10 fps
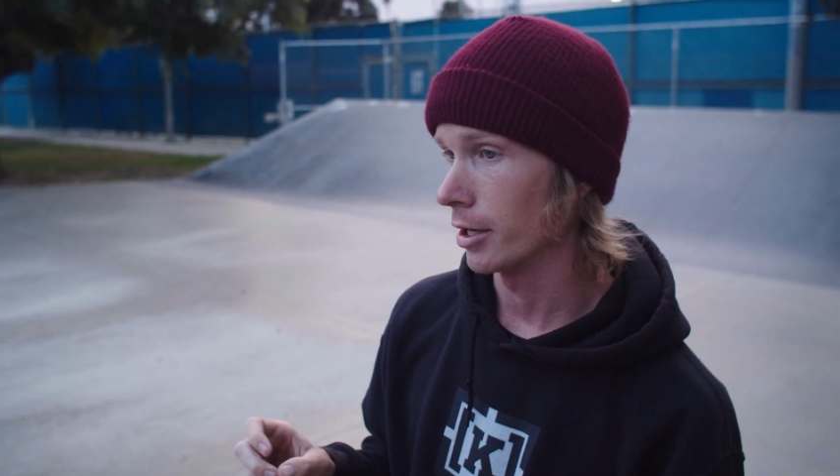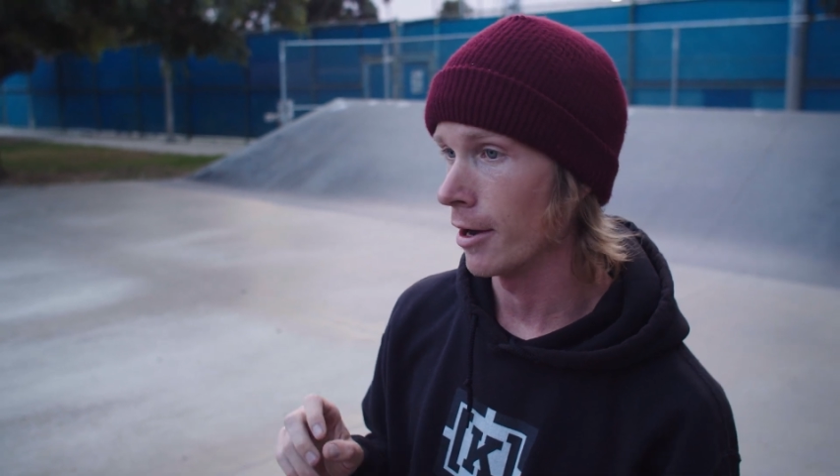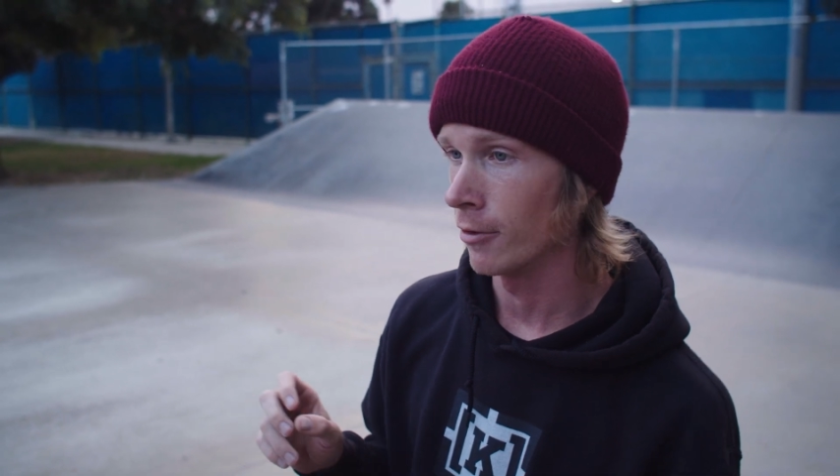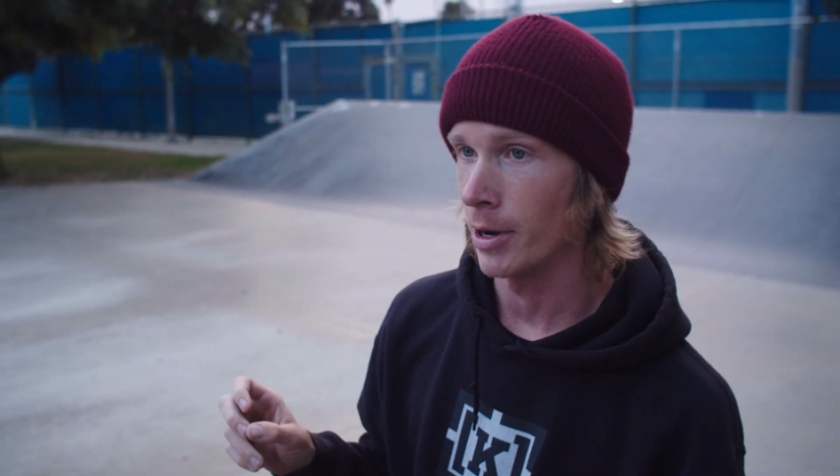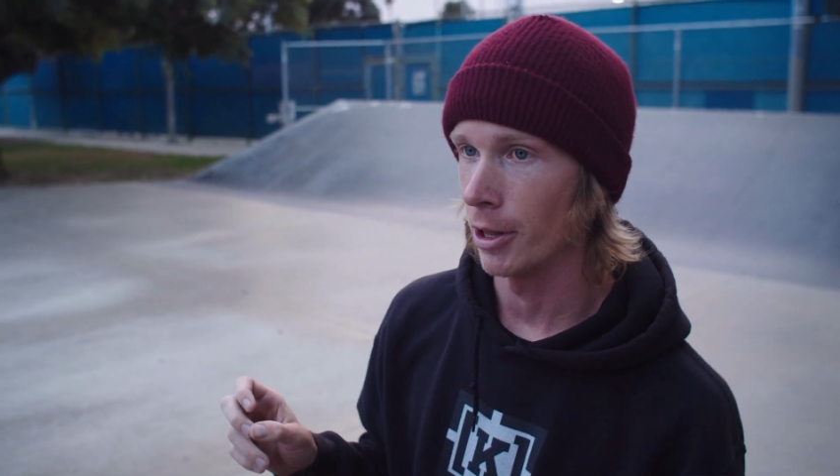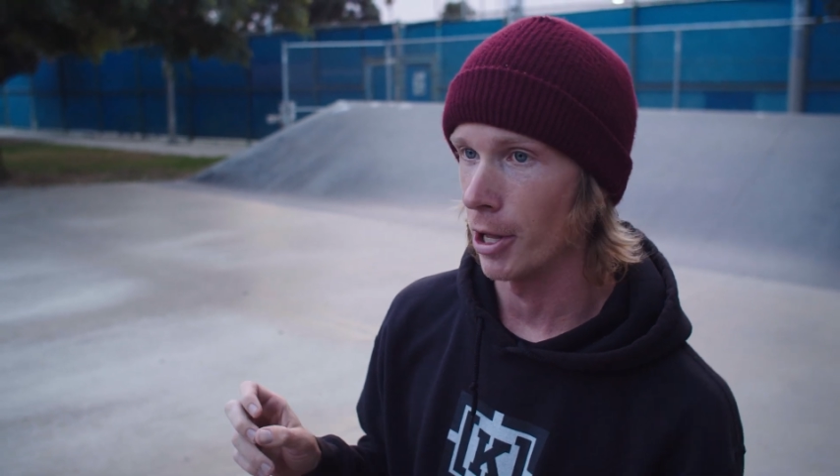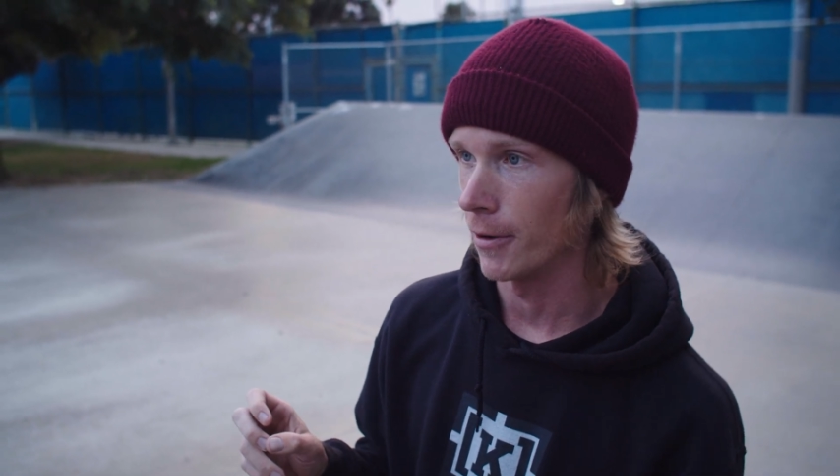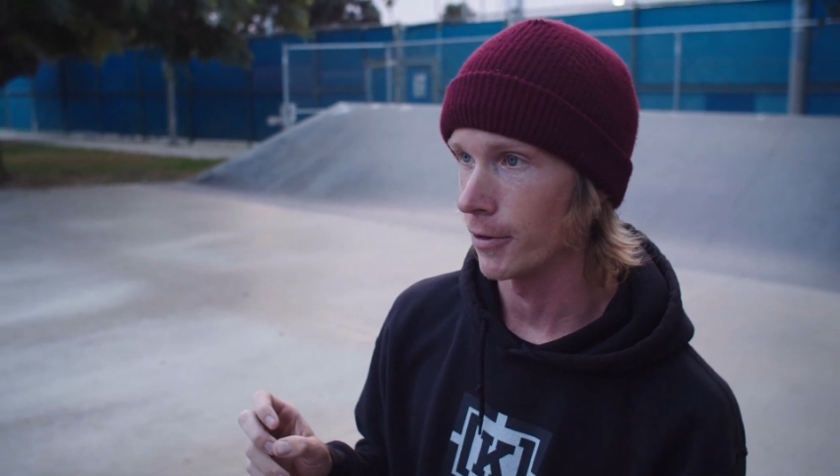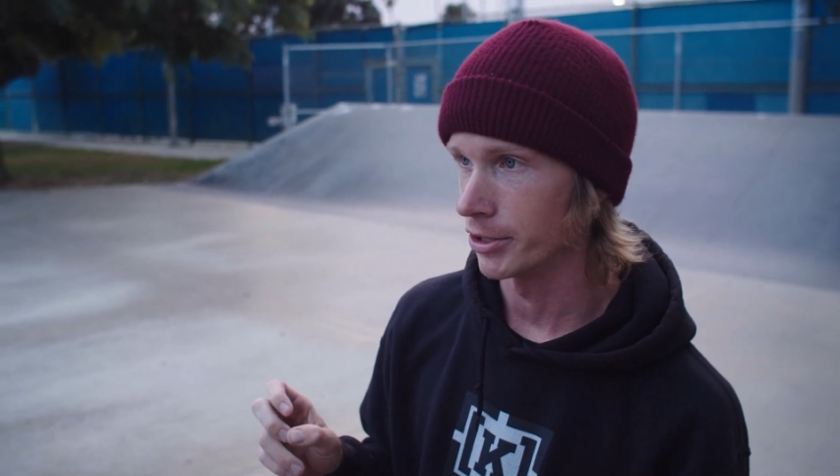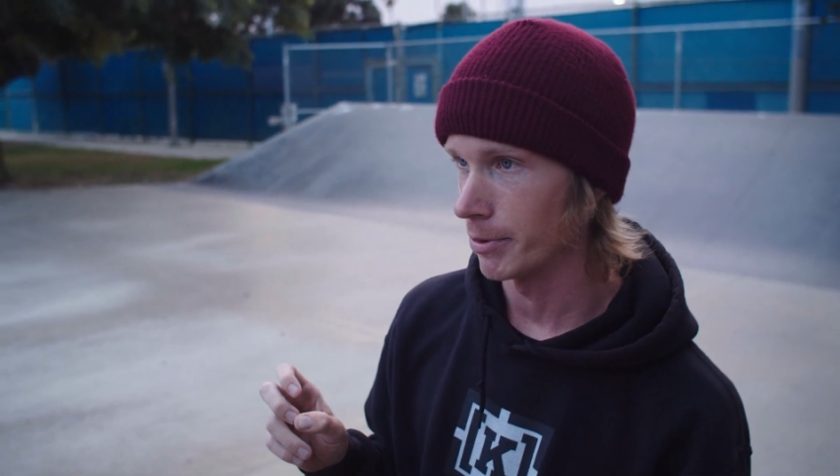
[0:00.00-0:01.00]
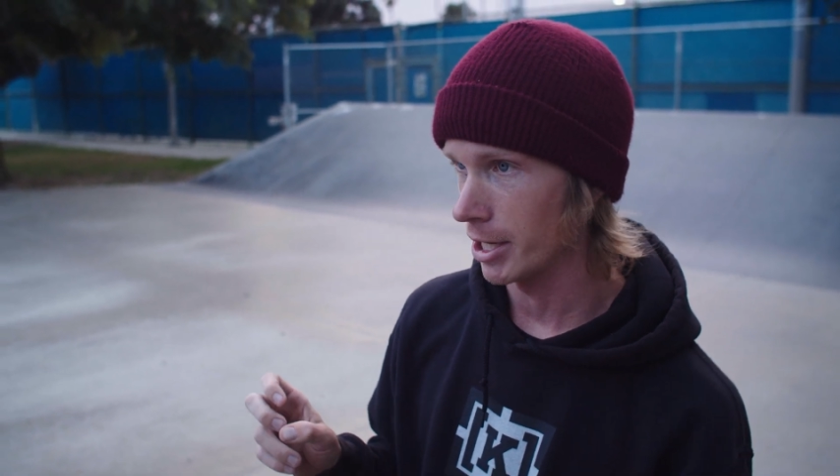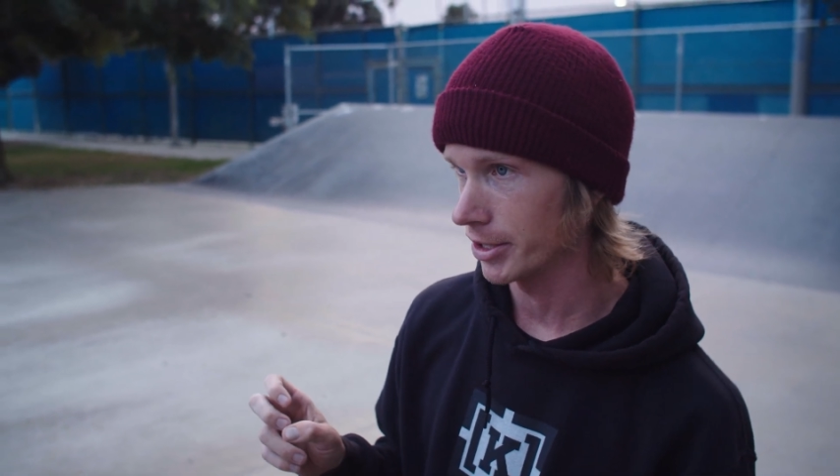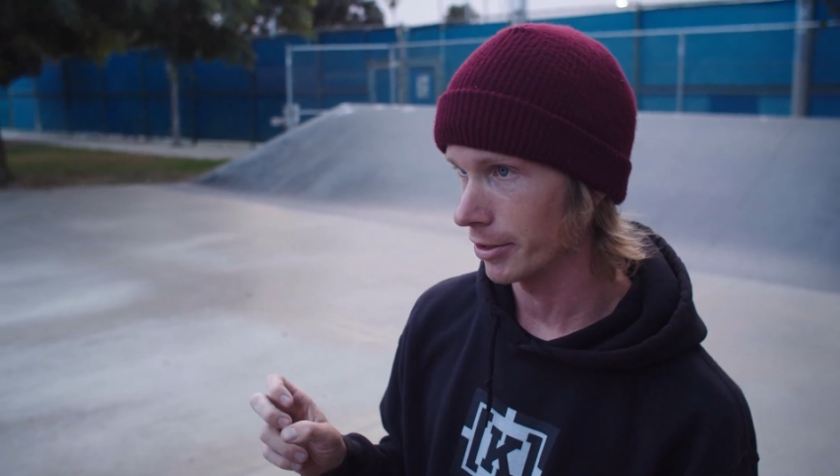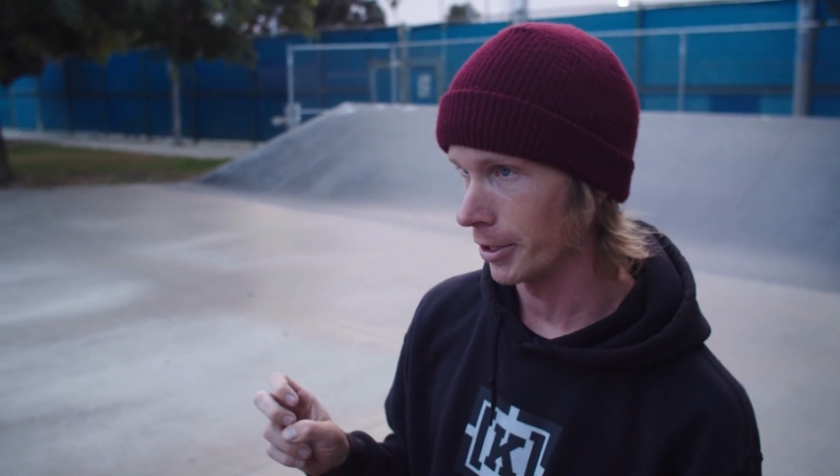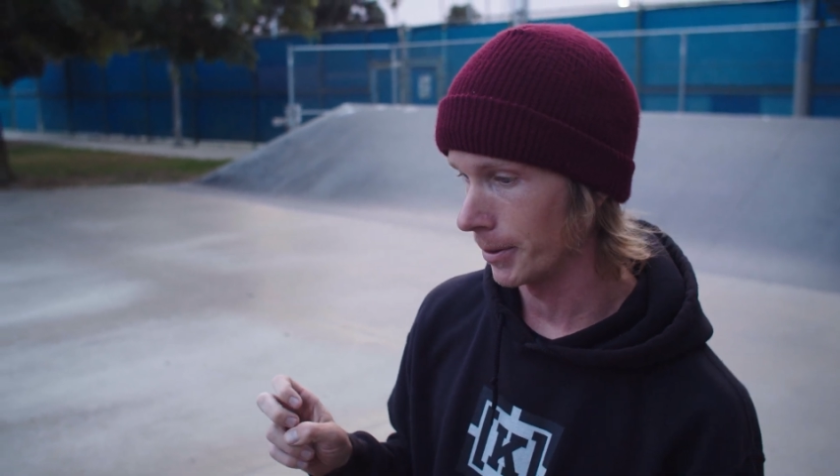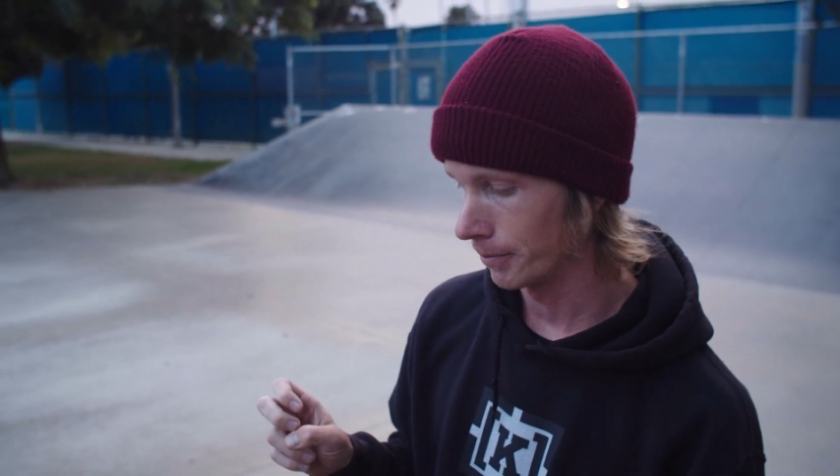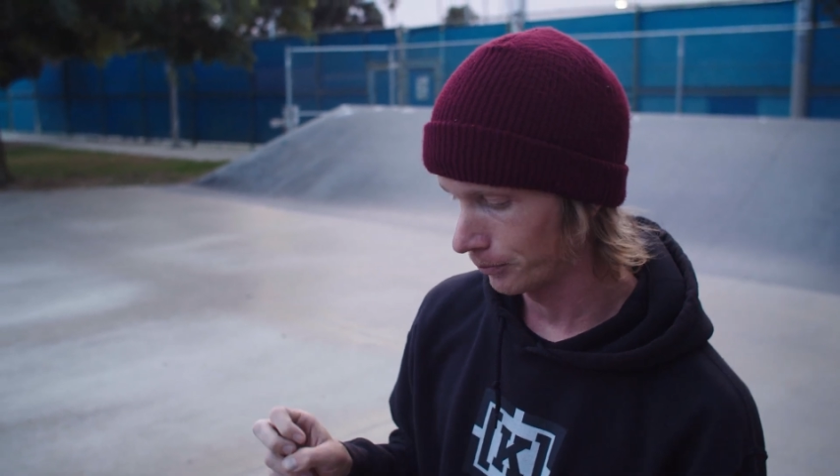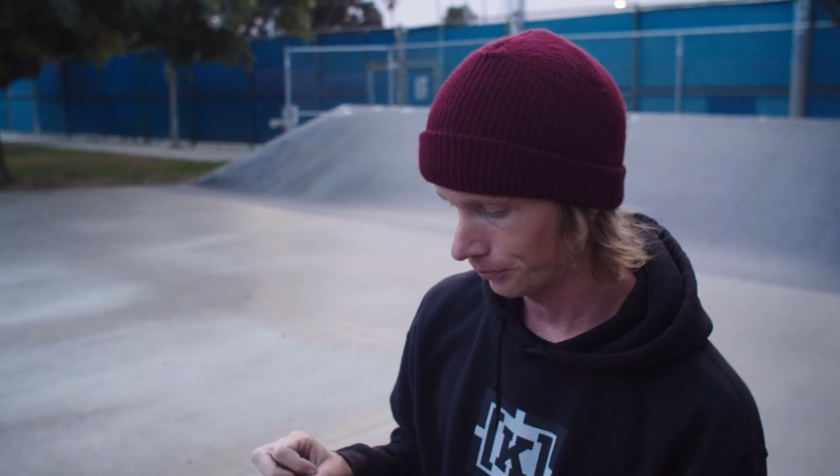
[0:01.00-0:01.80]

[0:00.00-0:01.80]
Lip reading: ever in my life, because basically